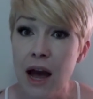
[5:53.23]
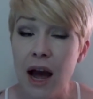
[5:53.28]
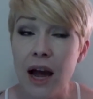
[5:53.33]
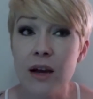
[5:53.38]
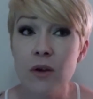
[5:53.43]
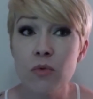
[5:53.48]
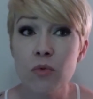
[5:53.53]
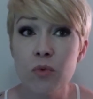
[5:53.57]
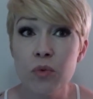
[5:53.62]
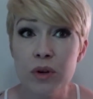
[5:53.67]

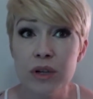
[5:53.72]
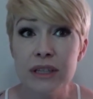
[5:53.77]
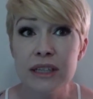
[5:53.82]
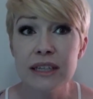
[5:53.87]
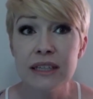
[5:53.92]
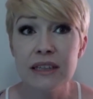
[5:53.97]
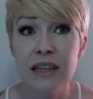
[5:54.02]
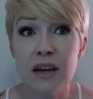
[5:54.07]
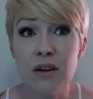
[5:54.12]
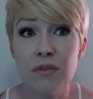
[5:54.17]
I
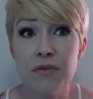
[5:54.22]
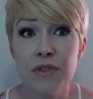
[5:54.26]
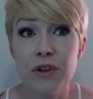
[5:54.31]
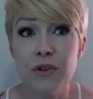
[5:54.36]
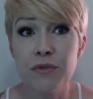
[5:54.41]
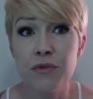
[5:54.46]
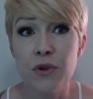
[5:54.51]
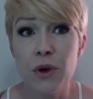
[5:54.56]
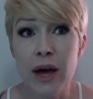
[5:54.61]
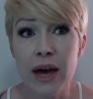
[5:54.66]
really love that
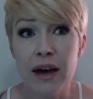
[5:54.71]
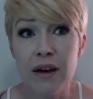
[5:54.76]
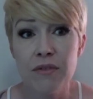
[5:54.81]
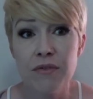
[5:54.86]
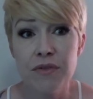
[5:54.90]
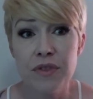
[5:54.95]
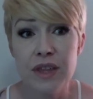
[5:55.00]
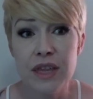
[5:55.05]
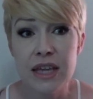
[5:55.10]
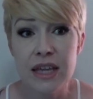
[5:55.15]
if you
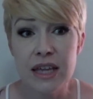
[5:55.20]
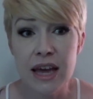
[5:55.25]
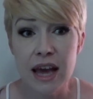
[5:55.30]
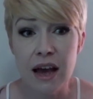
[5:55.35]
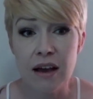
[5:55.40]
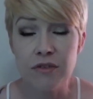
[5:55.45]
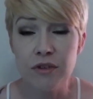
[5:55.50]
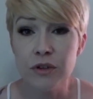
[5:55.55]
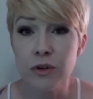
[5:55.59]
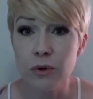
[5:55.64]
have the
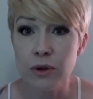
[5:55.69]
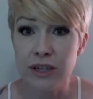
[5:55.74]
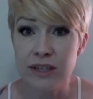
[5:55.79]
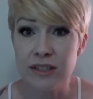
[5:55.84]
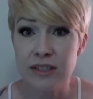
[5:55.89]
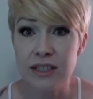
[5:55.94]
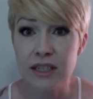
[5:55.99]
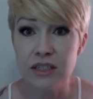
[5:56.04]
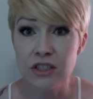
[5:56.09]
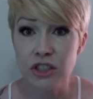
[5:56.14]
Evernote
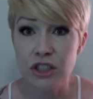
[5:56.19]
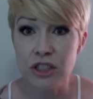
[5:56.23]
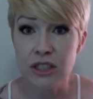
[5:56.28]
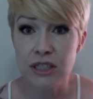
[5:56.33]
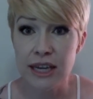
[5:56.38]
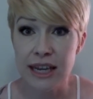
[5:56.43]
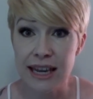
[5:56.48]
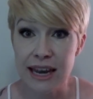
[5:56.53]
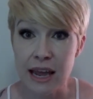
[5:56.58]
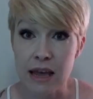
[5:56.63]

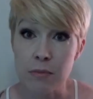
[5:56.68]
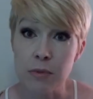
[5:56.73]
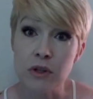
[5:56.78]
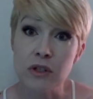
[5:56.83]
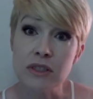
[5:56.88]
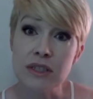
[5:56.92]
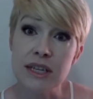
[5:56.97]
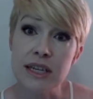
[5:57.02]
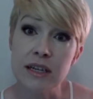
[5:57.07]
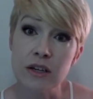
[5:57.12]
extension
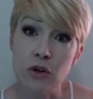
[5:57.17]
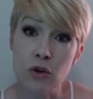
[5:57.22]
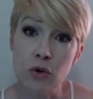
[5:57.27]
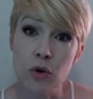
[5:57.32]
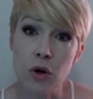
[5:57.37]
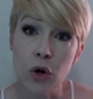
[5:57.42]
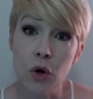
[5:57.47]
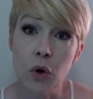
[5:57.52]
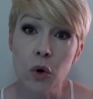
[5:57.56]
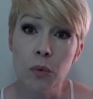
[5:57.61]
enabled in
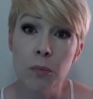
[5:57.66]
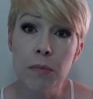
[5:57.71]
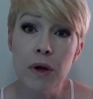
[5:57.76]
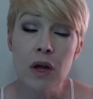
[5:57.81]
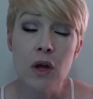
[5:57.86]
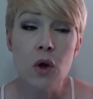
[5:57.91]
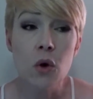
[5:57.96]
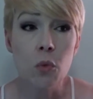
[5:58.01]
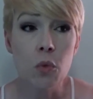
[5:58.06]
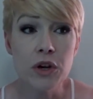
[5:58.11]
Chrome,
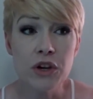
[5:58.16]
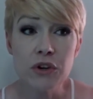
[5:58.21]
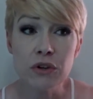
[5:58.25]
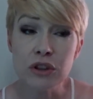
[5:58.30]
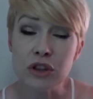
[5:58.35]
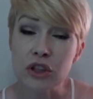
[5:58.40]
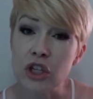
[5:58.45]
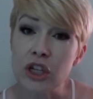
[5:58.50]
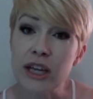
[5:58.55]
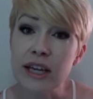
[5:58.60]
when you're
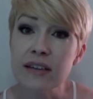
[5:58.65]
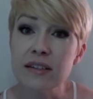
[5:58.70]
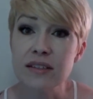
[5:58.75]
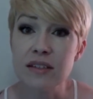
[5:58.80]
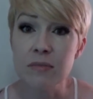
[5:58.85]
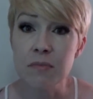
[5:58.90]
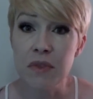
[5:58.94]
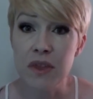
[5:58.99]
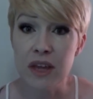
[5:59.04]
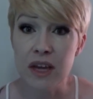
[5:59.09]
looking
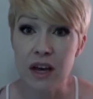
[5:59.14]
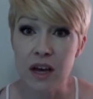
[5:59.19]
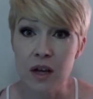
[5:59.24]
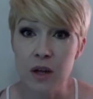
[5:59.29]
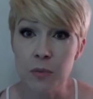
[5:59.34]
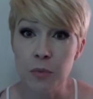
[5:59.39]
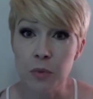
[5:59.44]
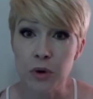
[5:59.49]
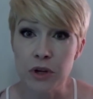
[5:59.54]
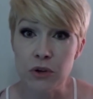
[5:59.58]
something
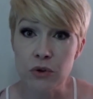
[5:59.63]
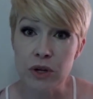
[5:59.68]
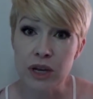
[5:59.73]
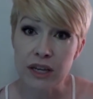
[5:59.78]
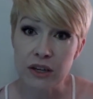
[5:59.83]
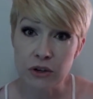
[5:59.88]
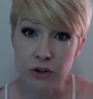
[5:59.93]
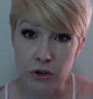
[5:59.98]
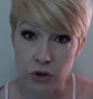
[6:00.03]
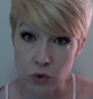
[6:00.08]
up, when you
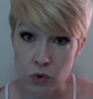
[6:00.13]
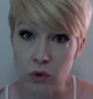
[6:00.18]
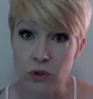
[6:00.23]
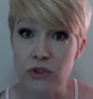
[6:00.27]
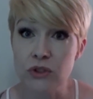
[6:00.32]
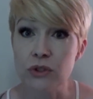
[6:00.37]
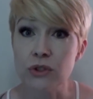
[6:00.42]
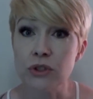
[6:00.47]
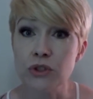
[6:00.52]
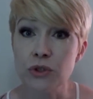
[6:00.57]
get your Google
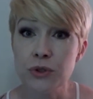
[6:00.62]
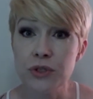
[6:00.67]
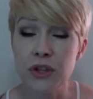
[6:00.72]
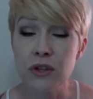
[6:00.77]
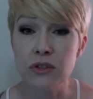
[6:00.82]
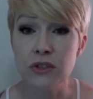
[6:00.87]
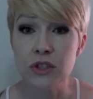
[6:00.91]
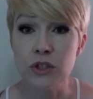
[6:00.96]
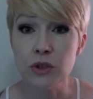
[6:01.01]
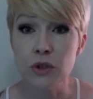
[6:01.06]
search
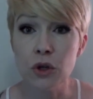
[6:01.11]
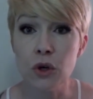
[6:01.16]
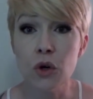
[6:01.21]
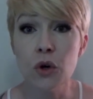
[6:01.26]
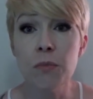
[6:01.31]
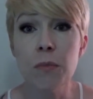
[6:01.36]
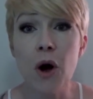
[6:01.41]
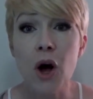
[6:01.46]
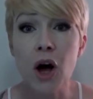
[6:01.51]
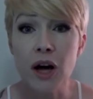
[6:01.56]
results in
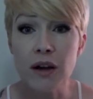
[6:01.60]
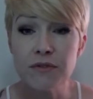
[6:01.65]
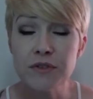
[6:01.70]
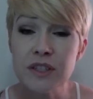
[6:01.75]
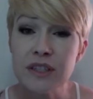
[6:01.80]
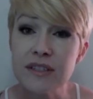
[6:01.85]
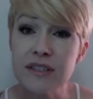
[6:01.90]
Chrome, off to